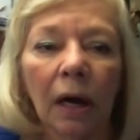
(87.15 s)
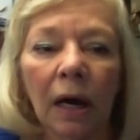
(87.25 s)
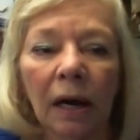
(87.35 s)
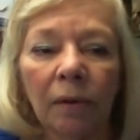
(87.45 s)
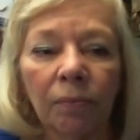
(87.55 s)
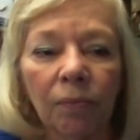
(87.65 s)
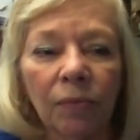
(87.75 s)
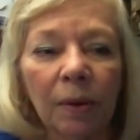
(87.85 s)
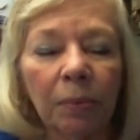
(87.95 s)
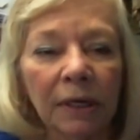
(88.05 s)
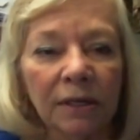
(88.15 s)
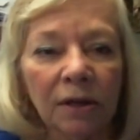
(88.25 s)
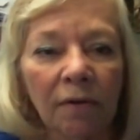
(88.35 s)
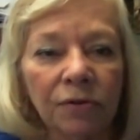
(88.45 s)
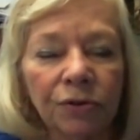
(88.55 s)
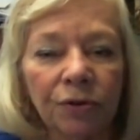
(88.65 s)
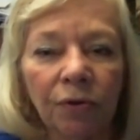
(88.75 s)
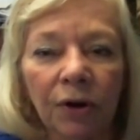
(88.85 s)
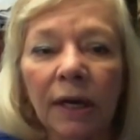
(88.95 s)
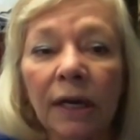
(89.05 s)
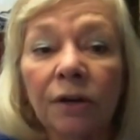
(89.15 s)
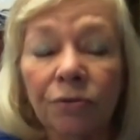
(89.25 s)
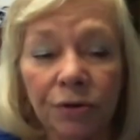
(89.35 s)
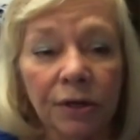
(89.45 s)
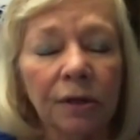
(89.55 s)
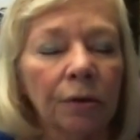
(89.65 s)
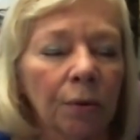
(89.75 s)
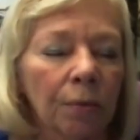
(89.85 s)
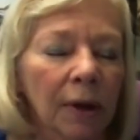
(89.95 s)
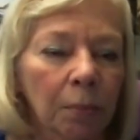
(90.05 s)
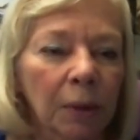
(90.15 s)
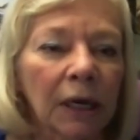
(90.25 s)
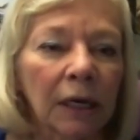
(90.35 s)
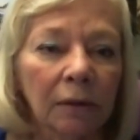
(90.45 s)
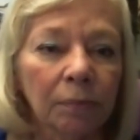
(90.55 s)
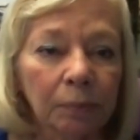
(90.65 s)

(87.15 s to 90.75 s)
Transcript: that police officers are very interested in their well-being.